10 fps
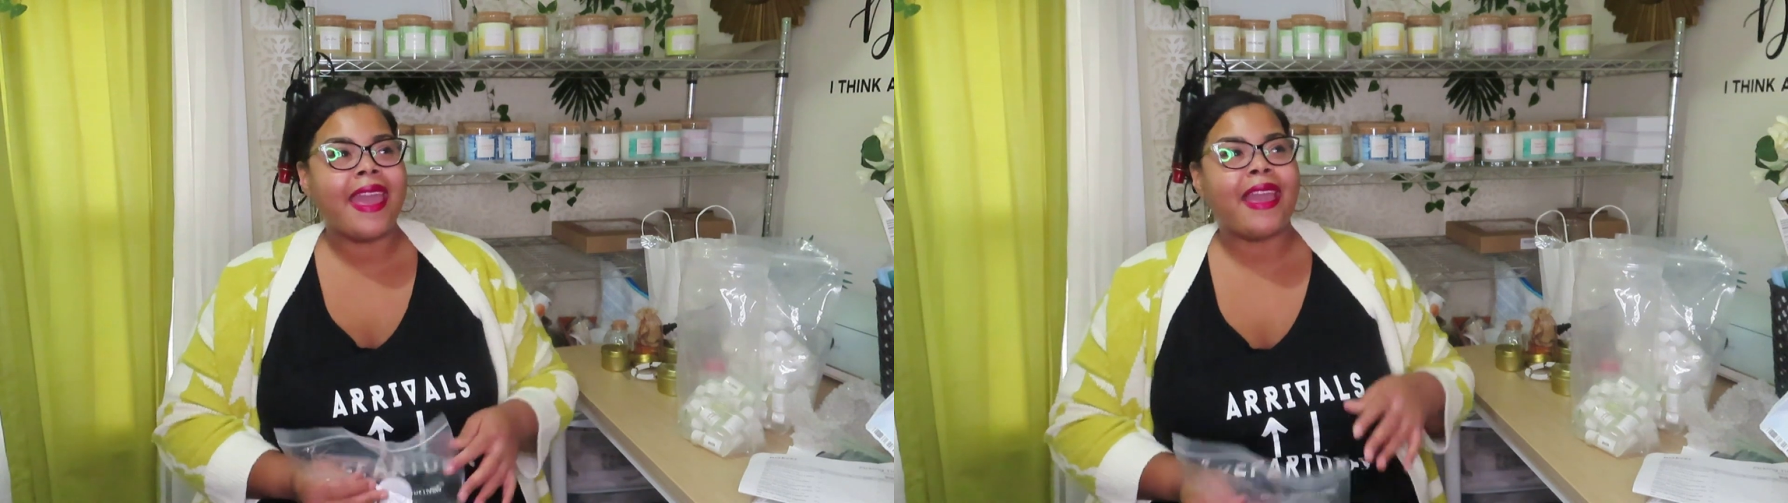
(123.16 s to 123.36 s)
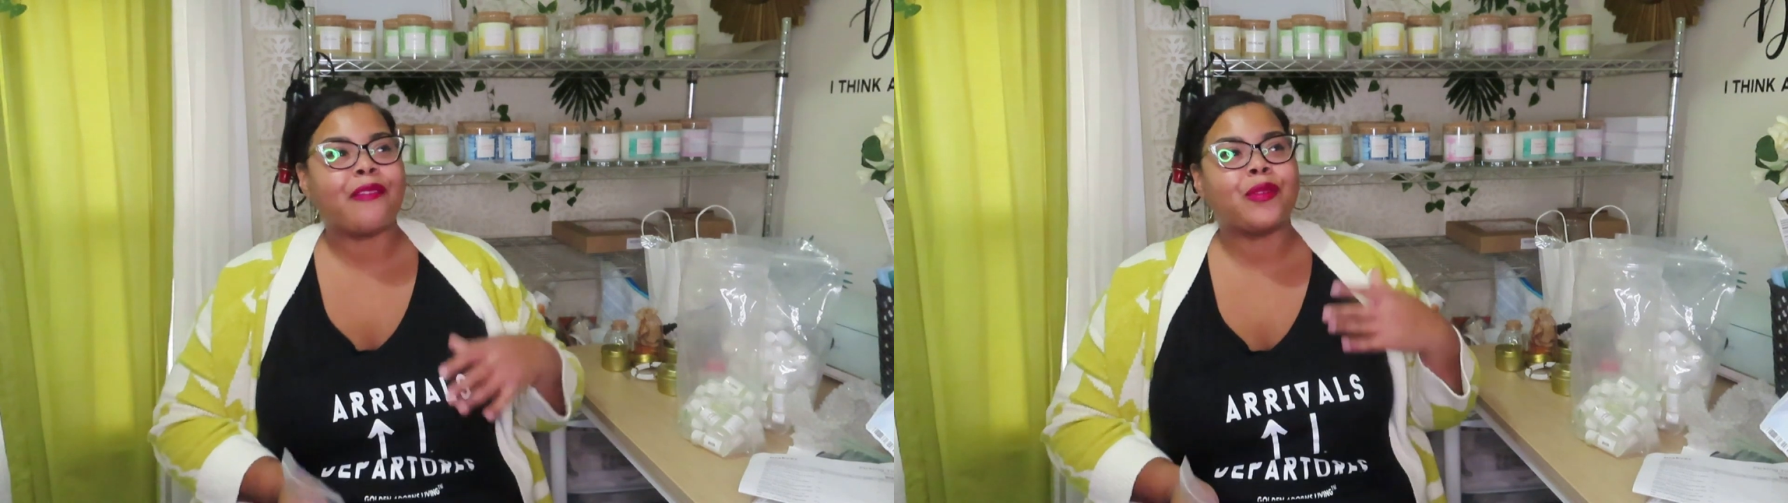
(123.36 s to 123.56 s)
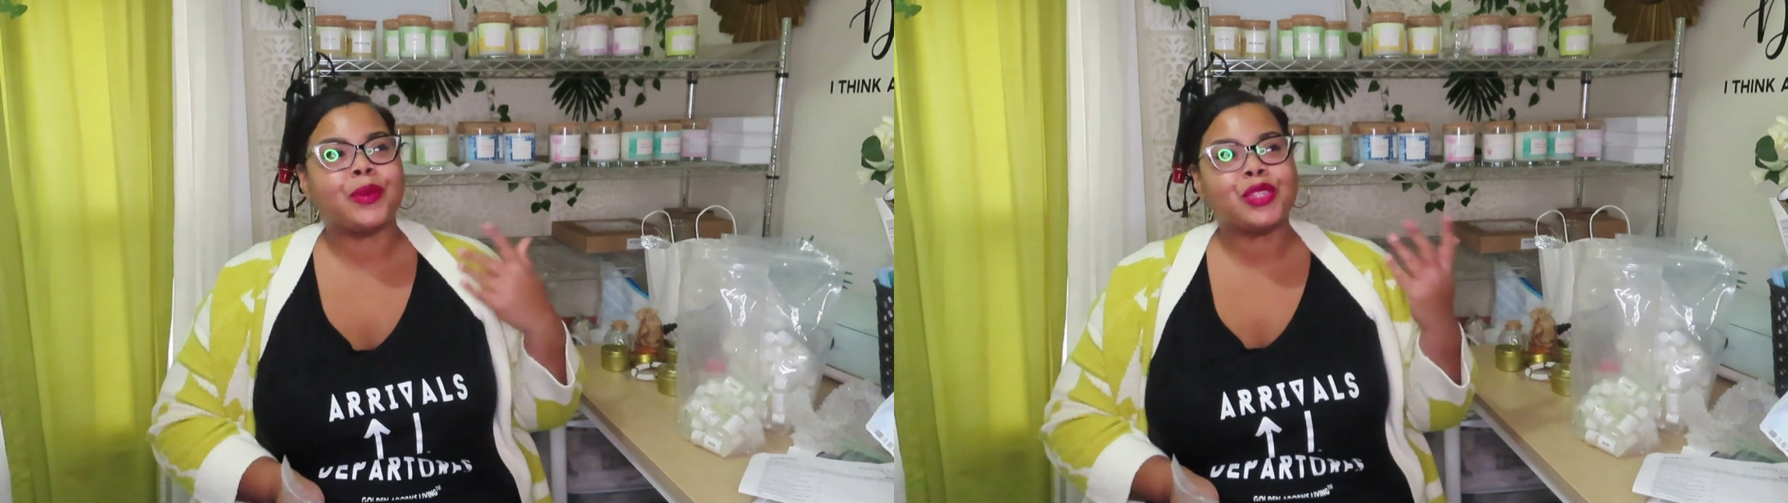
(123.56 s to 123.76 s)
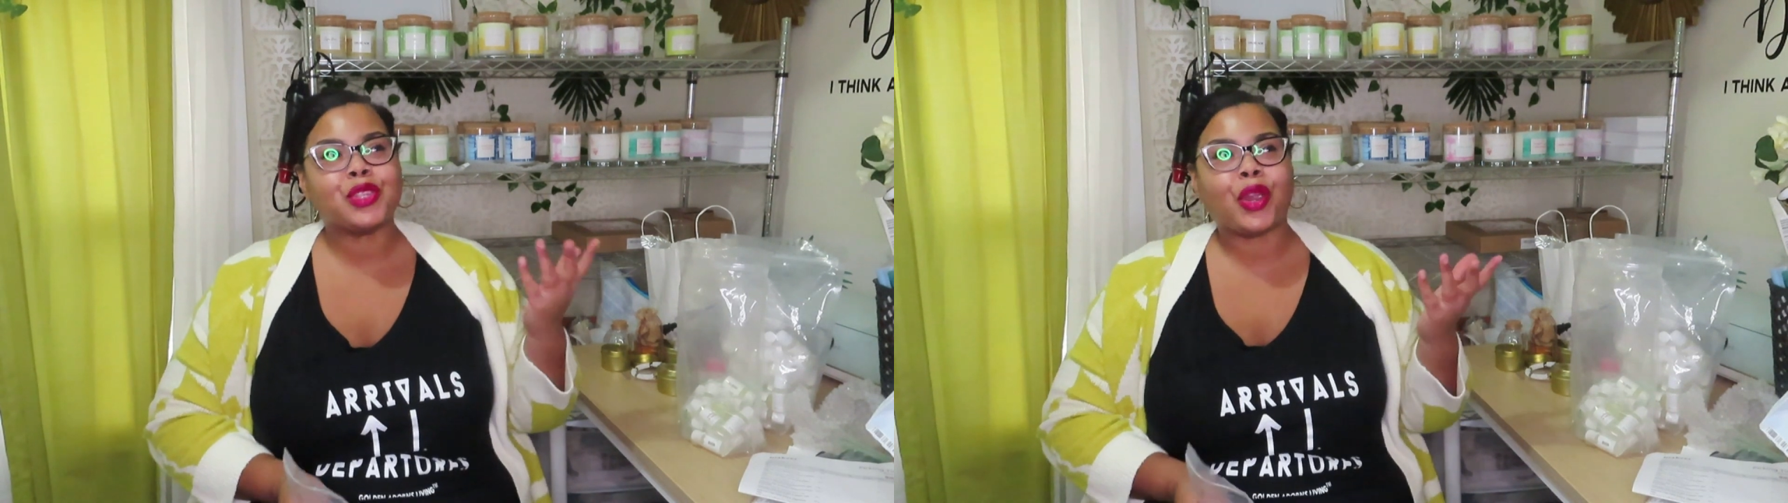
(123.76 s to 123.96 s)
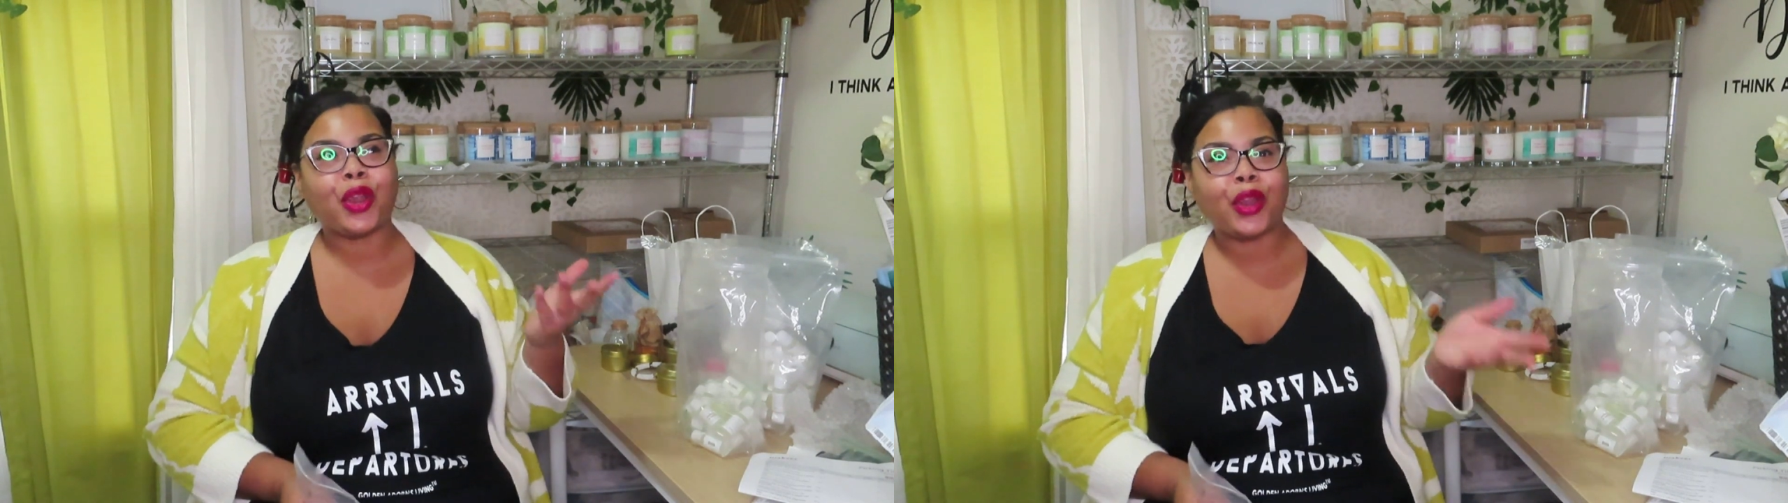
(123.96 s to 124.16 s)
if it was
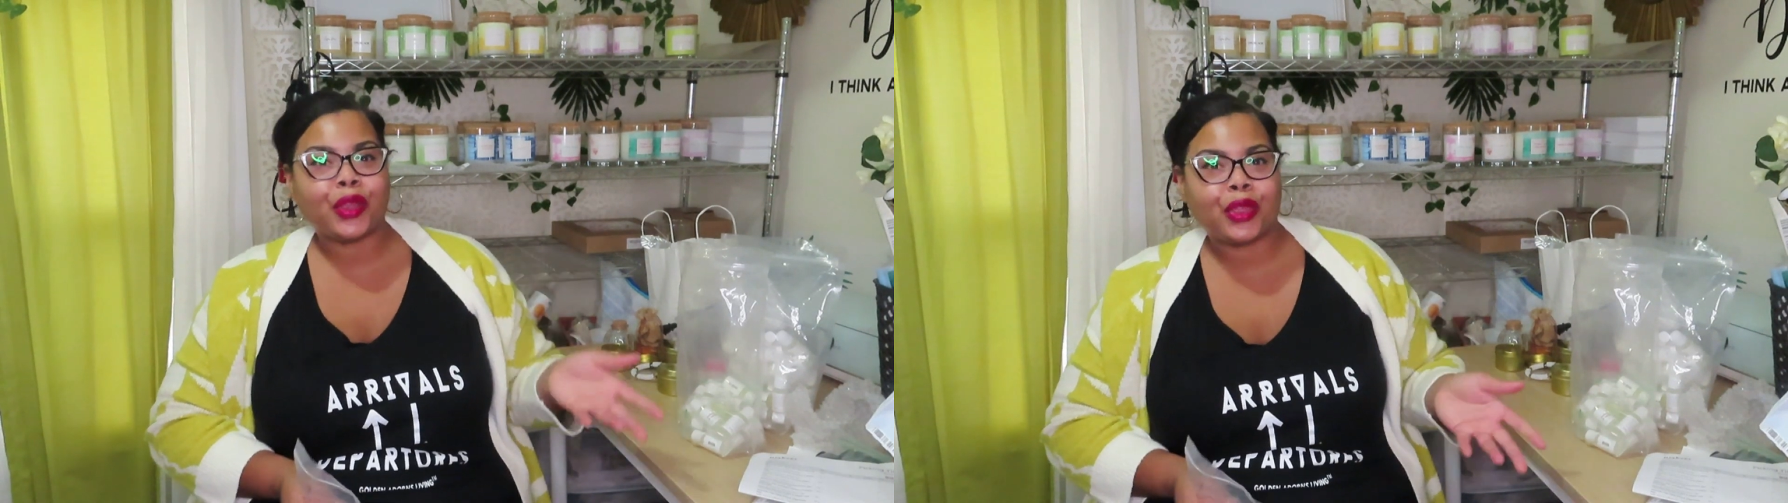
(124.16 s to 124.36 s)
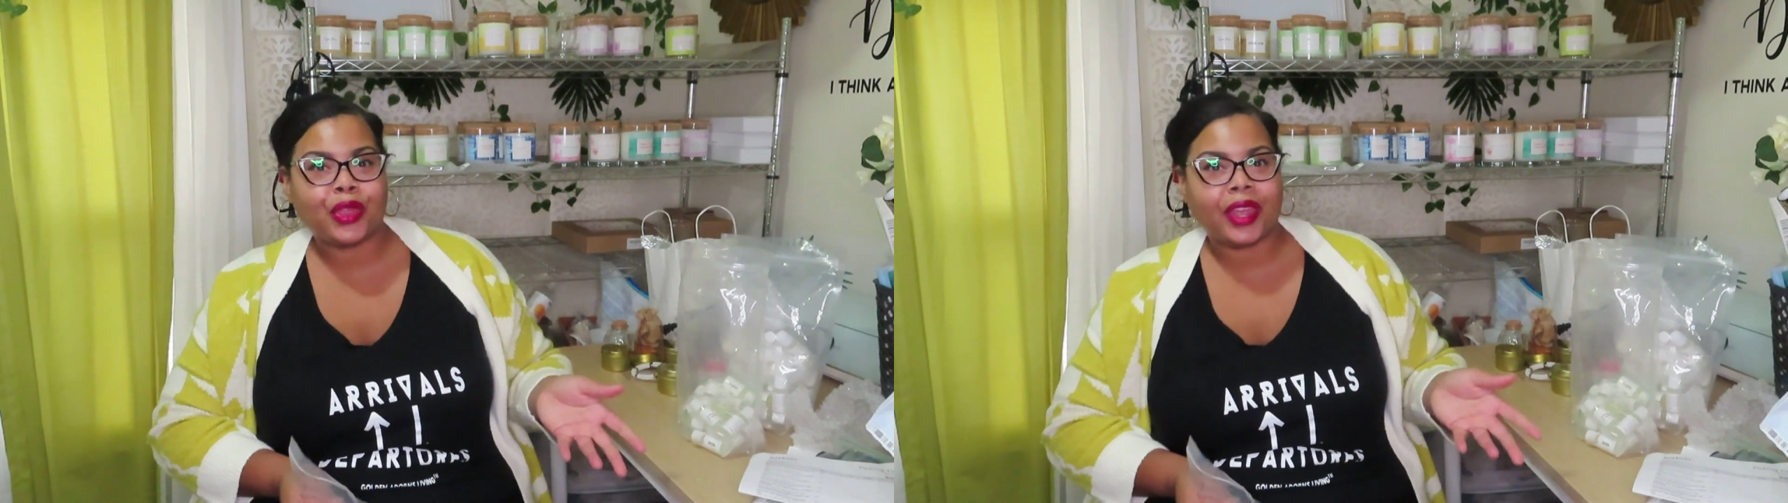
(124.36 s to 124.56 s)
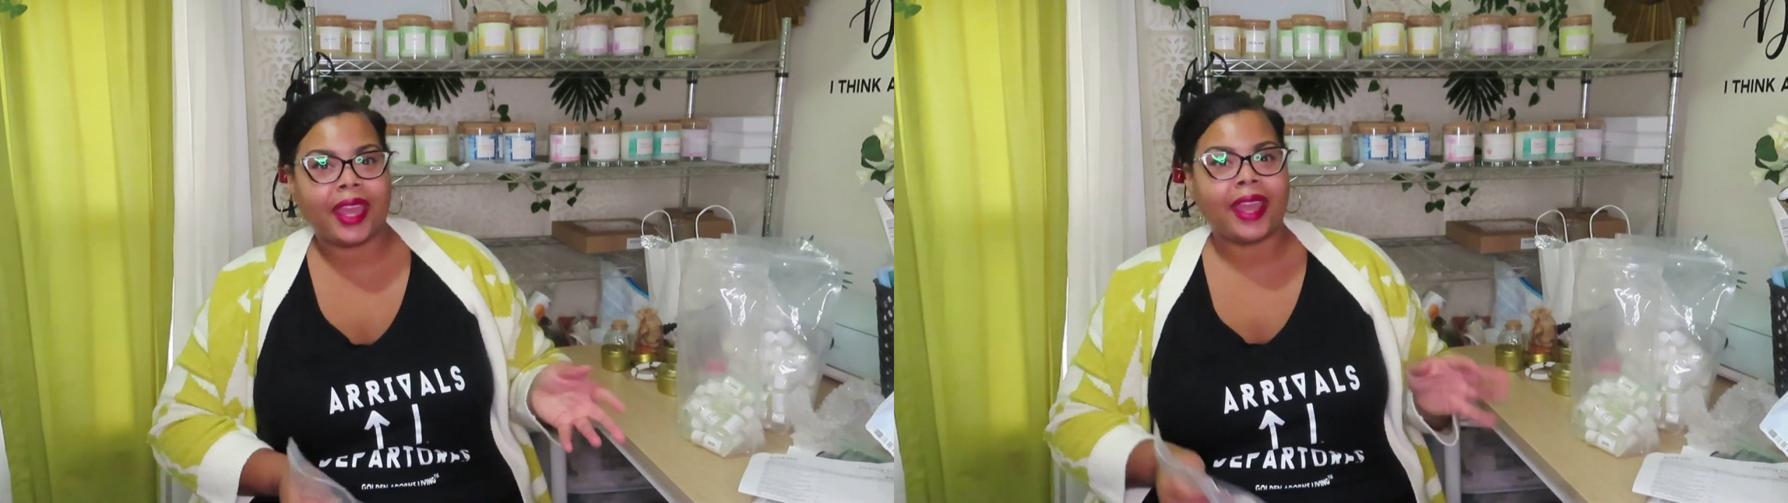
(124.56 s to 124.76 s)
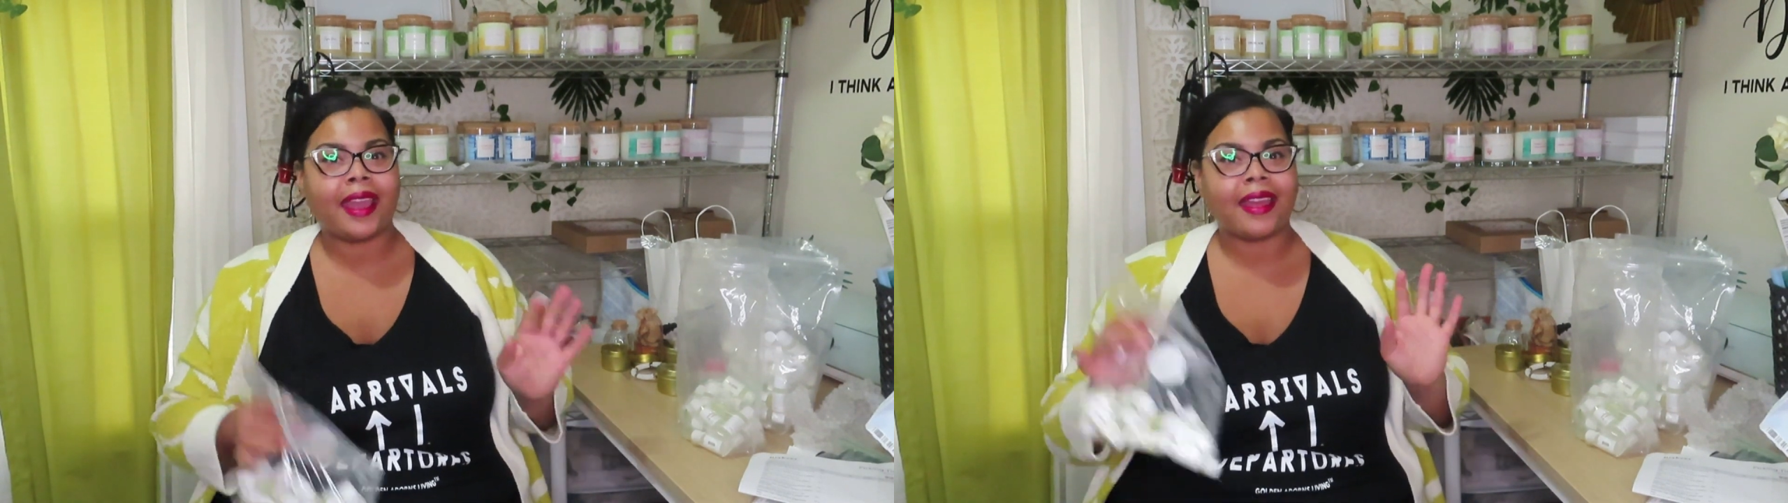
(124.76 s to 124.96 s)
earthy,